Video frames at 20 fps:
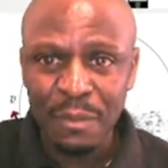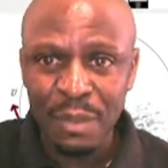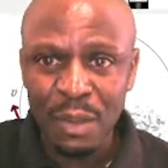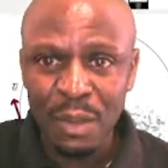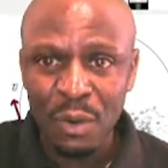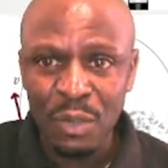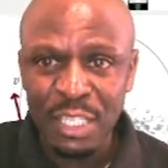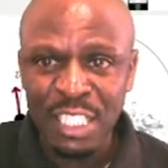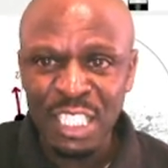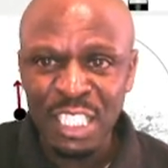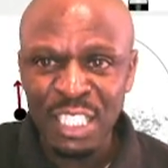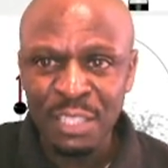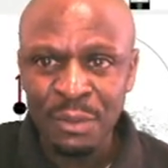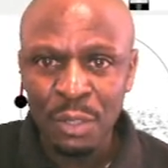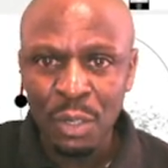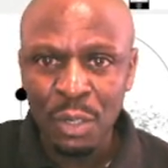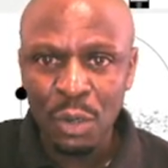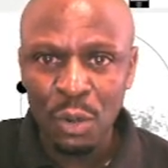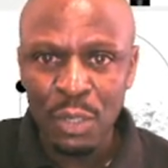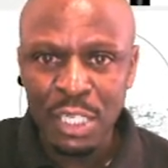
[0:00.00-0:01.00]
on the
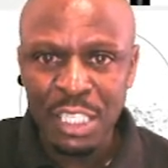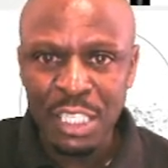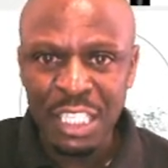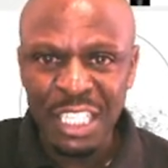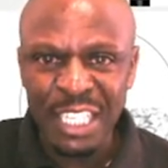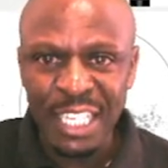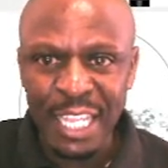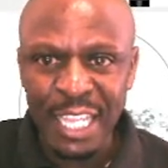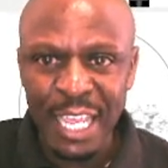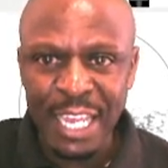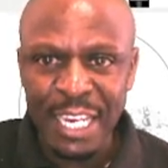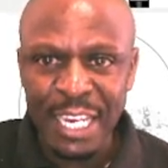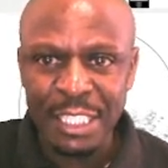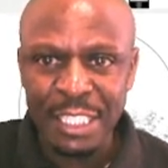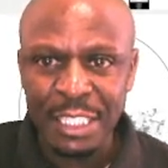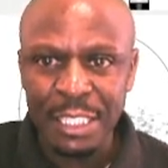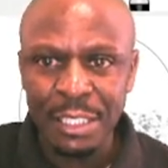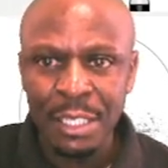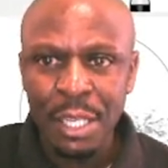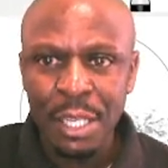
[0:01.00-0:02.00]
on the
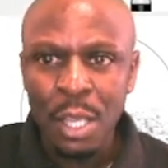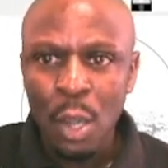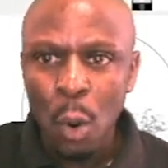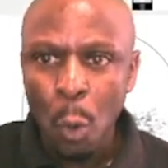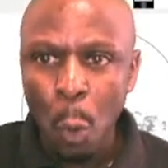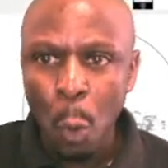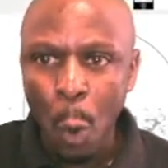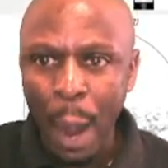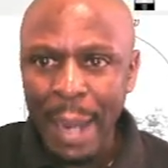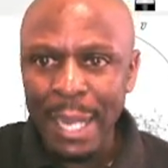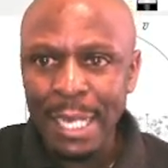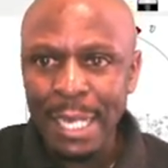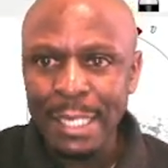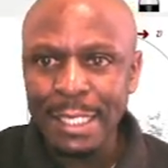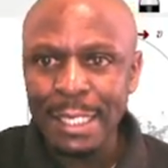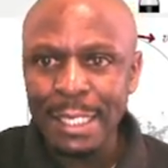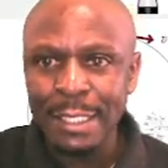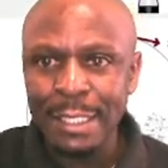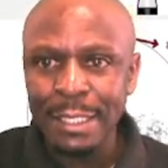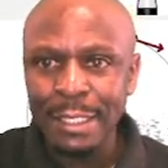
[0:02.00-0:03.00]
energy while
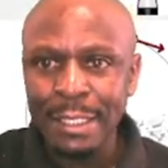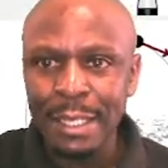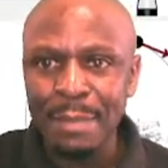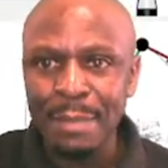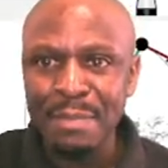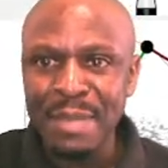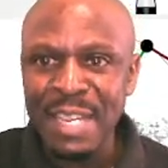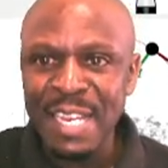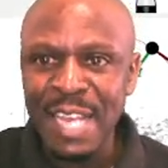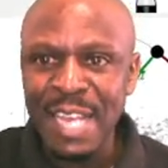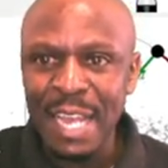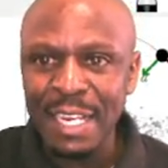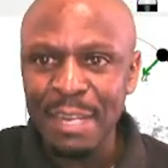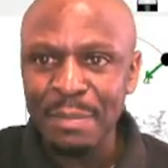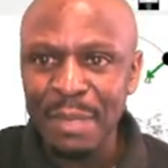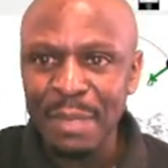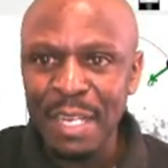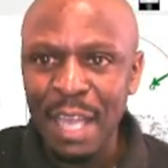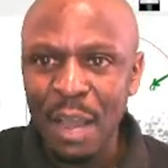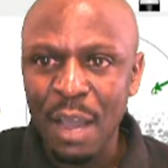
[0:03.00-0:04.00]
the the minor the
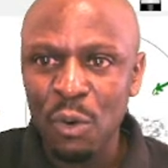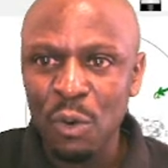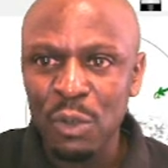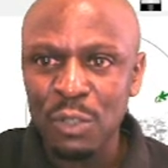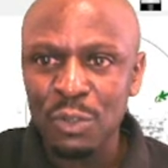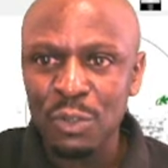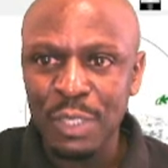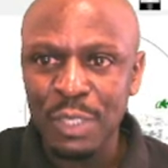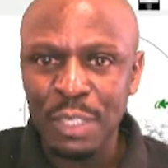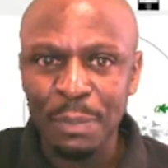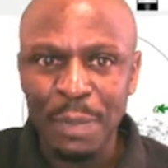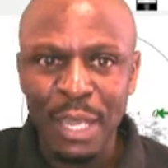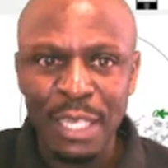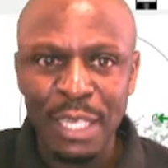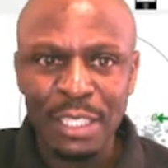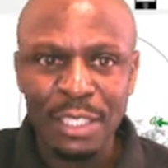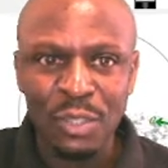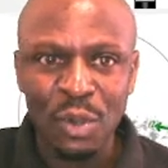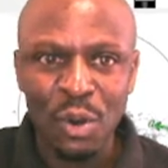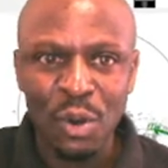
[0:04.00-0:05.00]
minor also
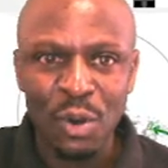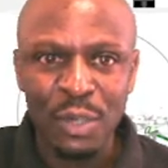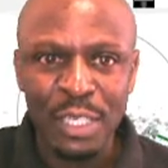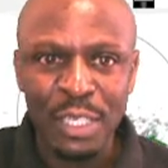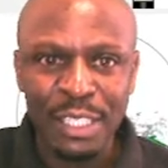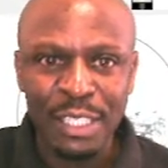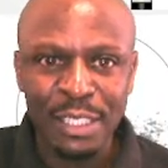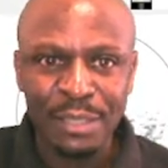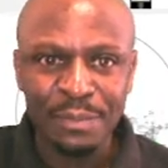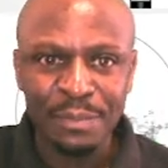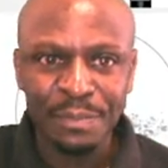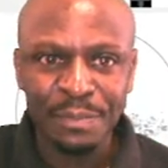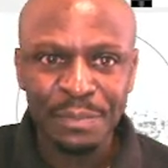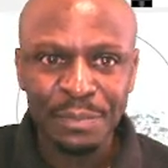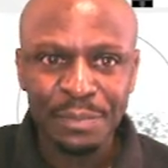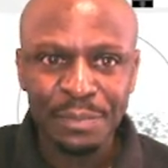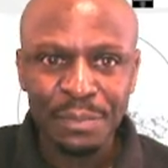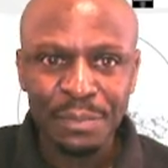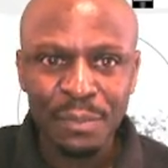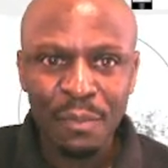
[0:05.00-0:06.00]
depends on the
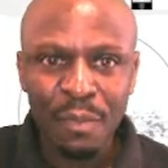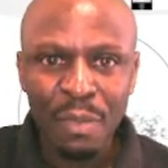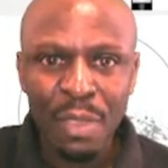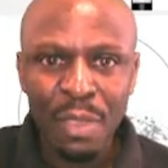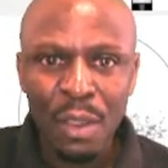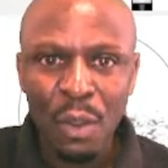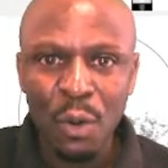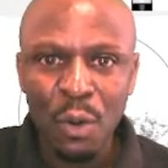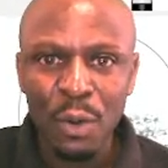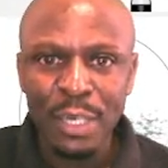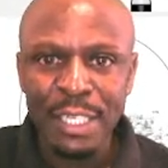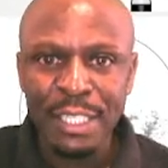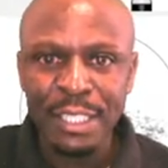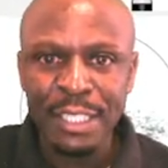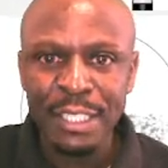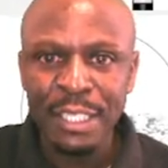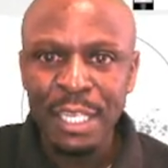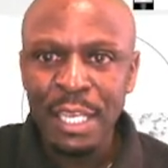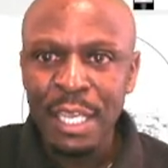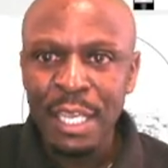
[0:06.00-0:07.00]
on the
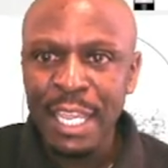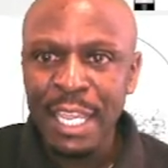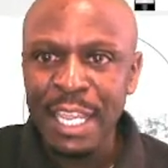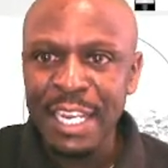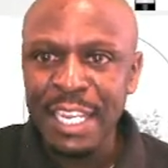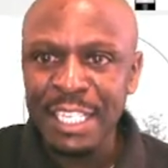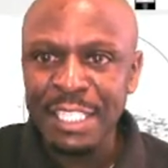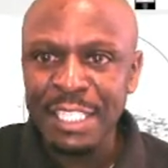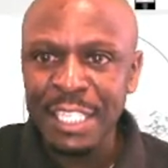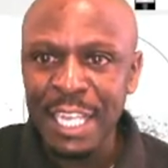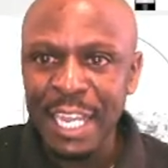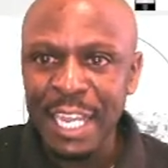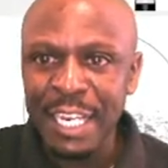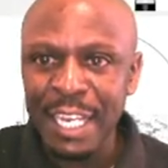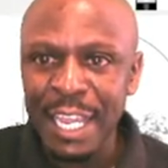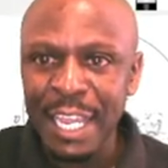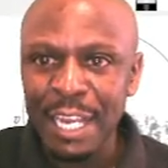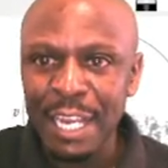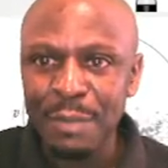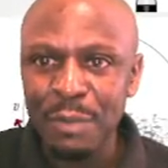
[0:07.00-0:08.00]
energy and
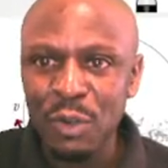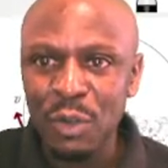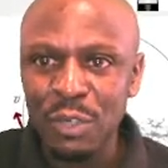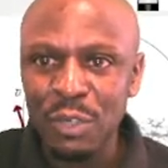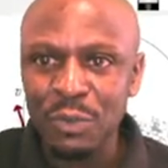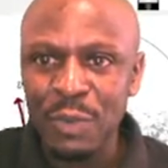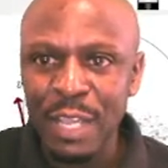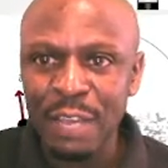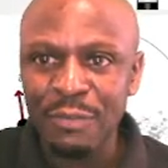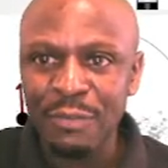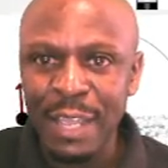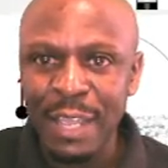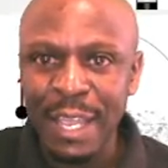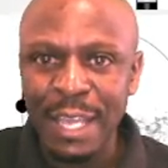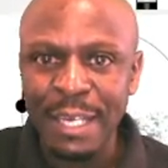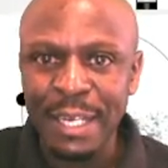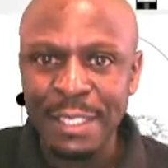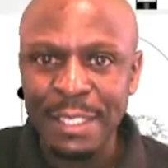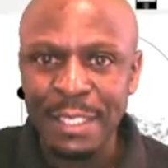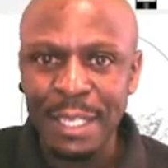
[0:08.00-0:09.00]
l because we have l
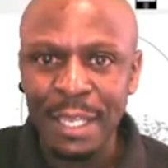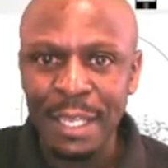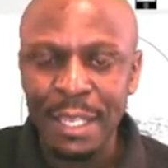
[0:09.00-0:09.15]
here